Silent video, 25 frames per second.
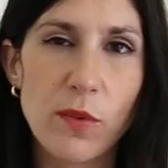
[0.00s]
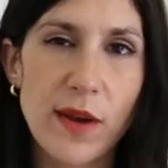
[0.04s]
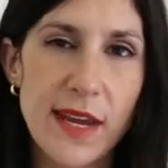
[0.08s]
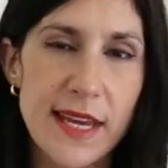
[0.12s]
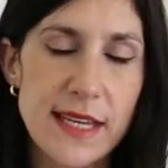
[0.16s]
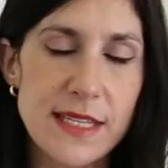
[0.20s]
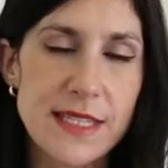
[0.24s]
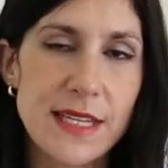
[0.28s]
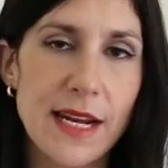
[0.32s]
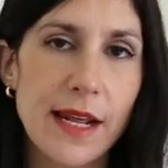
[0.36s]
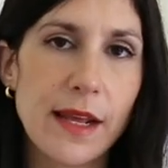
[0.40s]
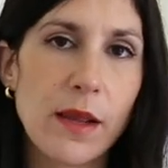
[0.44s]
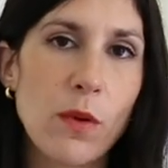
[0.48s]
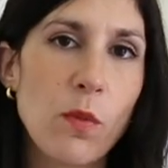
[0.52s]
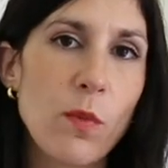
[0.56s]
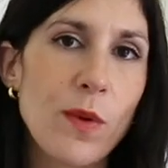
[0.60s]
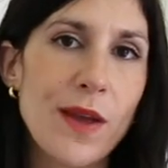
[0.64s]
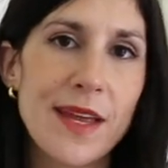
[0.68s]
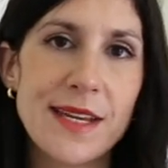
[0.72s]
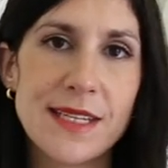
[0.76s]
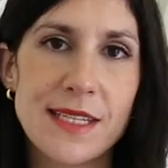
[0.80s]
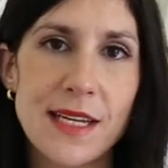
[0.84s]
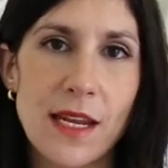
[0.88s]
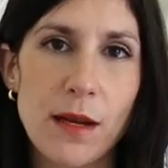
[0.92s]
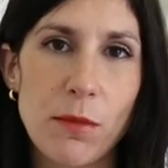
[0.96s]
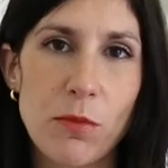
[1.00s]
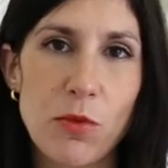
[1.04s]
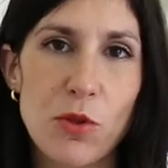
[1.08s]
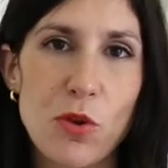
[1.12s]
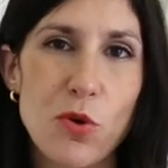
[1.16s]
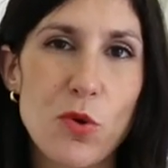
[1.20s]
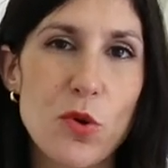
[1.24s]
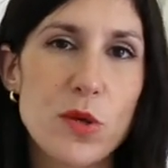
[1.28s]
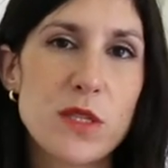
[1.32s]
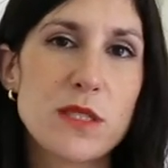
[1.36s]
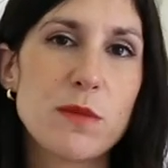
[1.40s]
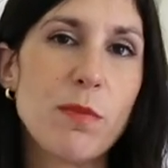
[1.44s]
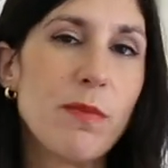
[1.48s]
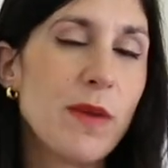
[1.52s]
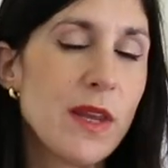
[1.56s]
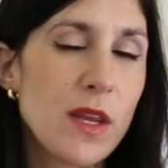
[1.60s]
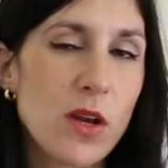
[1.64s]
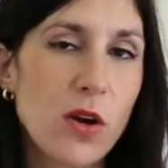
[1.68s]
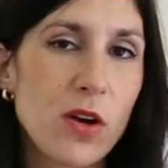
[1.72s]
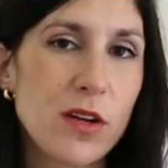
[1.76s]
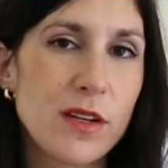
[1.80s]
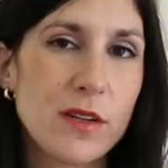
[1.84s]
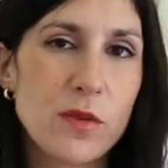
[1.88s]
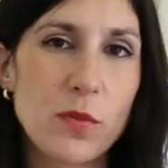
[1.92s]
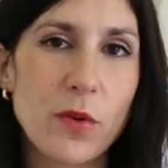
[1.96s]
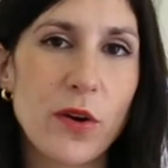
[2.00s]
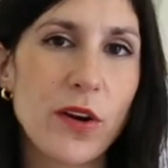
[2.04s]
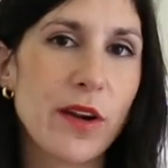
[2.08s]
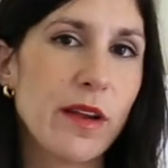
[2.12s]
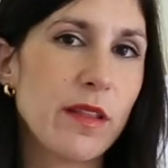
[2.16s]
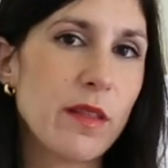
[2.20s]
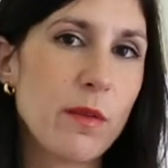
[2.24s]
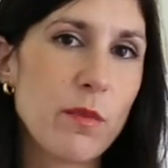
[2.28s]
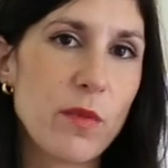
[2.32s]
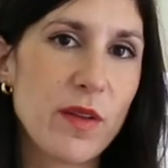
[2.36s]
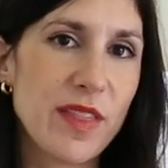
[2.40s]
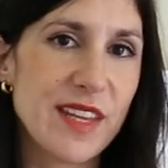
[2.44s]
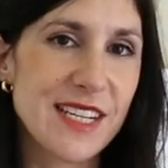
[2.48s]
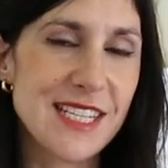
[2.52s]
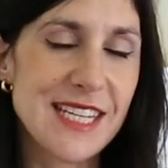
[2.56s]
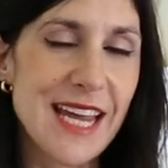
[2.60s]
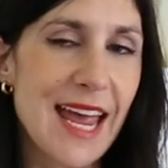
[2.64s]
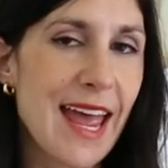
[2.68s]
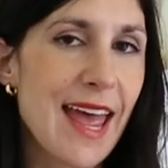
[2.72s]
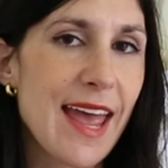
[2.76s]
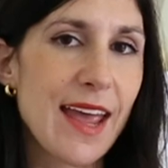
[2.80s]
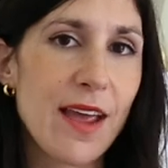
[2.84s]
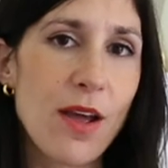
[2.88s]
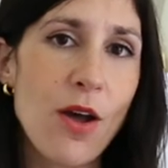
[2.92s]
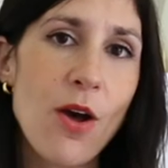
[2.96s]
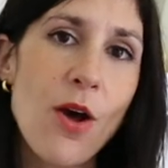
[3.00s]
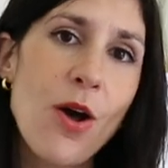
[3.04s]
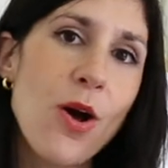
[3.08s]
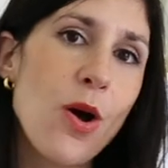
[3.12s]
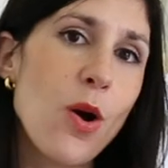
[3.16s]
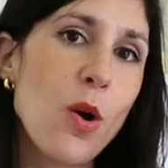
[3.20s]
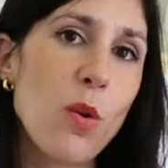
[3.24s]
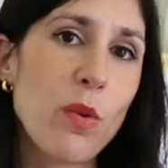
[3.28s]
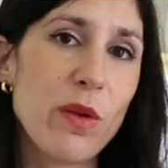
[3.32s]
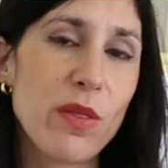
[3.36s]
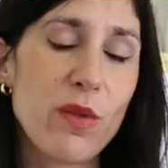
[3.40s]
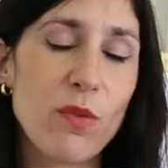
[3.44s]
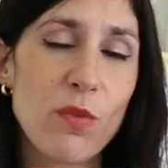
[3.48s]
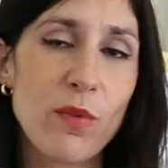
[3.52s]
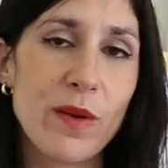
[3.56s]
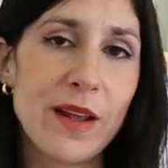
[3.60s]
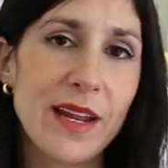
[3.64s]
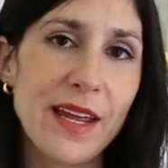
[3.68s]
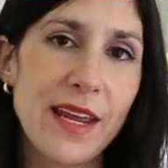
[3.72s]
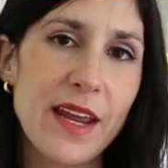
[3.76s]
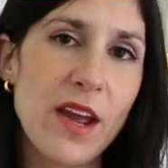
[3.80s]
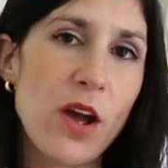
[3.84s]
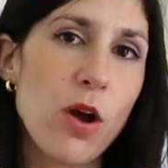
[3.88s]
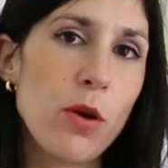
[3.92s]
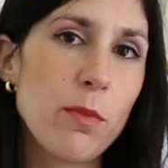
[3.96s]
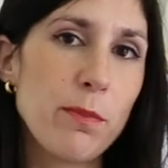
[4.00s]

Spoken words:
ways that I can wear denim shorts beyond wearing them with a tank or with a really